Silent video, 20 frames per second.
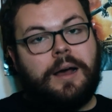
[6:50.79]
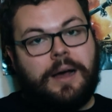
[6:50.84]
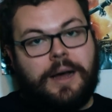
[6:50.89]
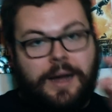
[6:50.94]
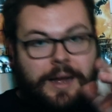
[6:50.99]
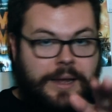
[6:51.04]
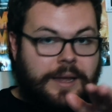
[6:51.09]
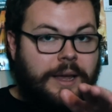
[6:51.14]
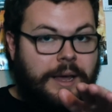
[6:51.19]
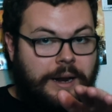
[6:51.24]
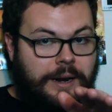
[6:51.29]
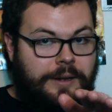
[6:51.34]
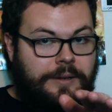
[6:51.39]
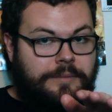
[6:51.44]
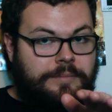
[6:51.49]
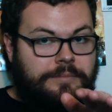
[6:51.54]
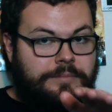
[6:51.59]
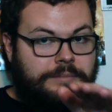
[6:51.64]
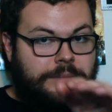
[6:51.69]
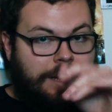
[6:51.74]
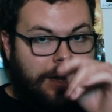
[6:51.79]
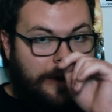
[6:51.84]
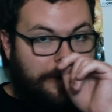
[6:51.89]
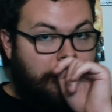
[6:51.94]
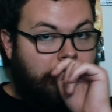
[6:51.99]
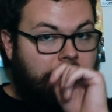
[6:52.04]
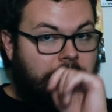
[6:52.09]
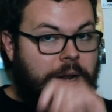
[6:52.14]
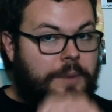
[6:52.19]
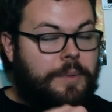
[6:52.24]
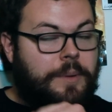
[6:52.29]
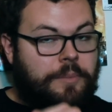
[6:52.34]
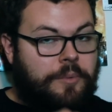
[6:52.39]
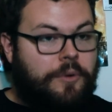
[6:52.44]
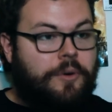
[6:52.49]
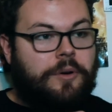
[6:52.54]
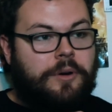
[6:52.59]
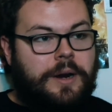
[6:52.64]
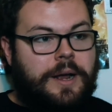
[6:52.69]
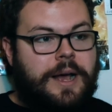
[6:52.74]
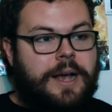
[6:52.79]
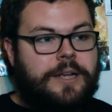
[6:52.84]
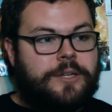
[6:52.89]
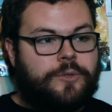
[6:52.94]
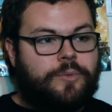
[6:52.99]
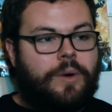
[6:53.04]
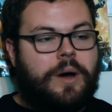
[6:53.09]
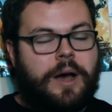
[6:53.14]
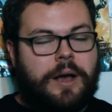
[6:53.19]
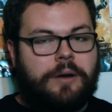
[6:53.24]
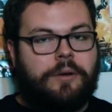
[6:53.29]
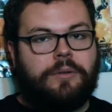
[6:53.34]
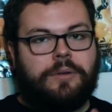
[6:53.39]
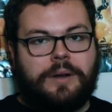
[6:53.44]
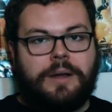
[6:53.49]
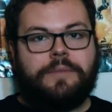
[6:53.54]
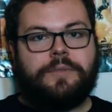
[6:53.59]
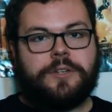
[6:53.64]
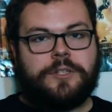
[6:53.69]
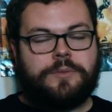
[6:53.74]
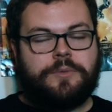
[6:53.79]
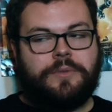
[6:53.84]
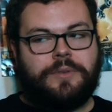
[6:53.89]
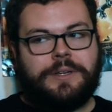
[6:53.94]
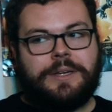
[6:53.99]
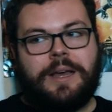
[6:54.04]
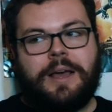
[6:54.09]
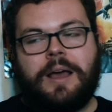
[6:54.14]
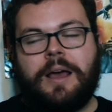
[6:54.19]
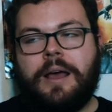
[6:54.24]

I get it, and I know a lot of people are going to ask why I don't love this movie.